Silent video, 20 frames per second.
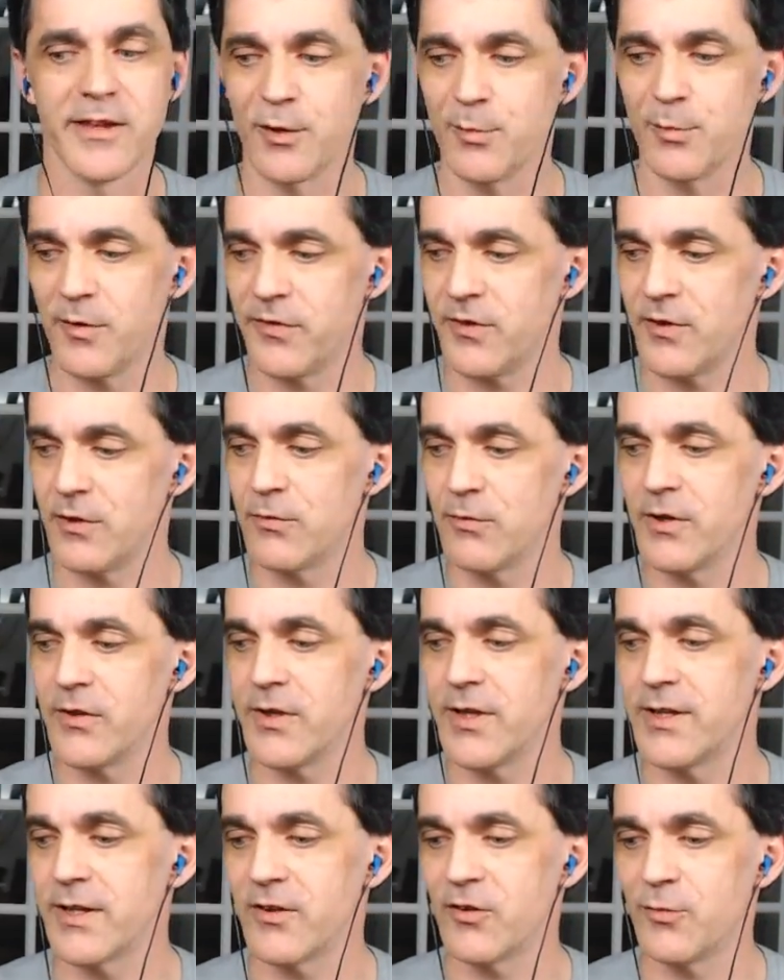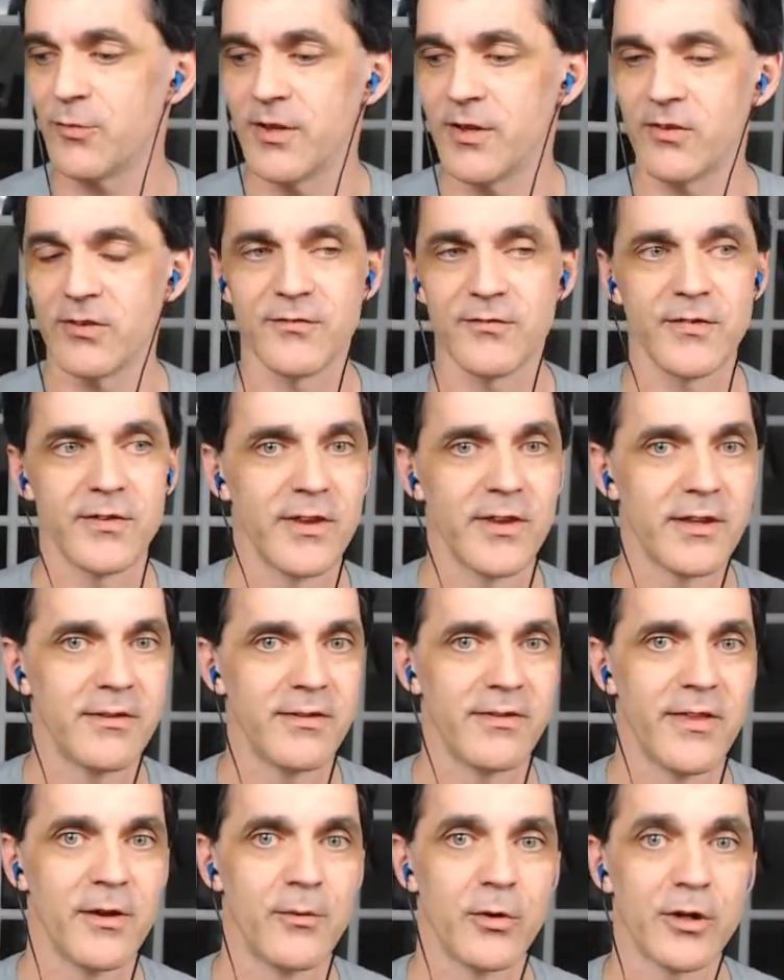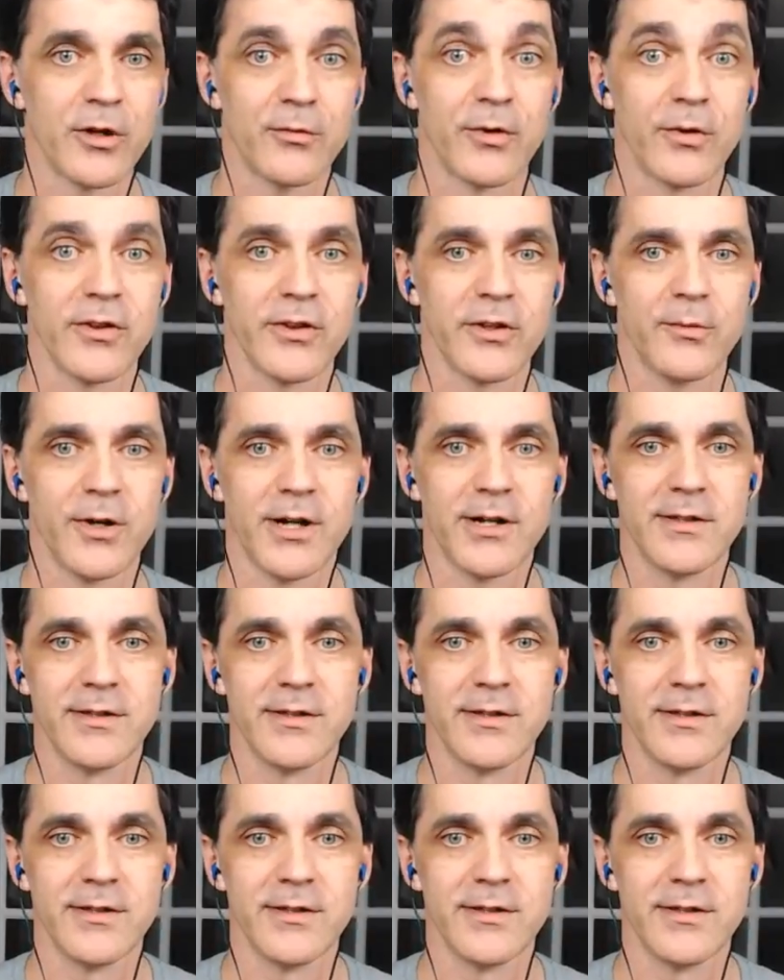but they're really inexpensive and they work really well.